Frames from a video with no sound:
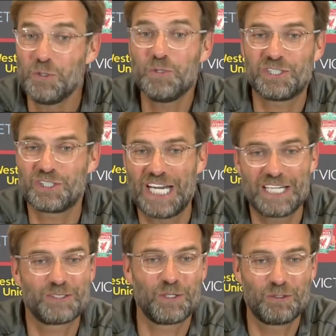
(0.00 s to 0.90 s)
Use the
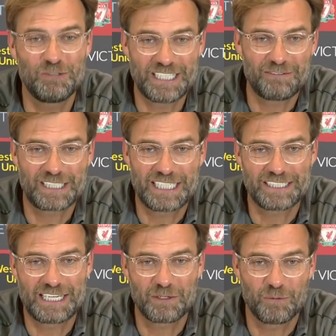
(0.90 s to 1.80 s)
chance, or you will never
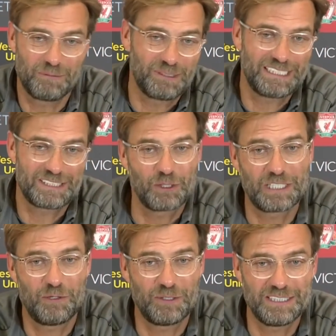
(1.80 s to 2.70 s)
get another one. But that's
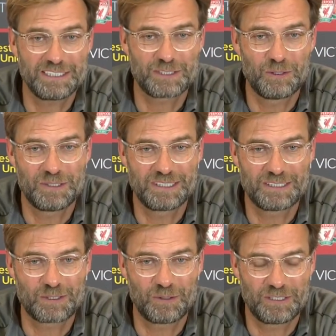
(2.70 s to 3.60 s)
not how it is. So it's
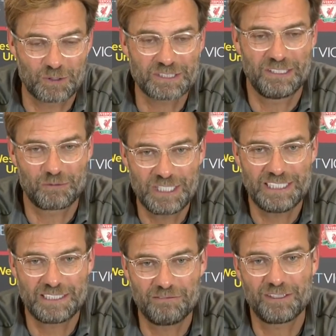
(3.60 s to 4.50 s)
it's only it was a
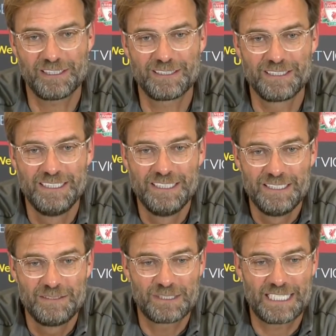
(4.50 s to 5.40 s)
really difficult
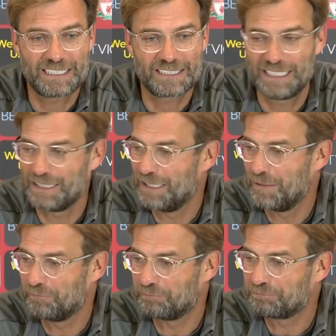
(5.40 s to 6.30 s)
task, and
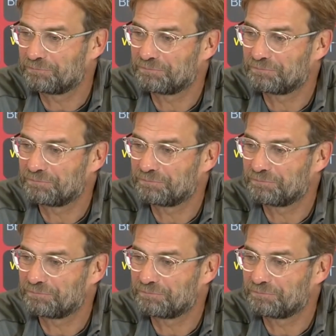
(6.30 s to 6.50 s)
um,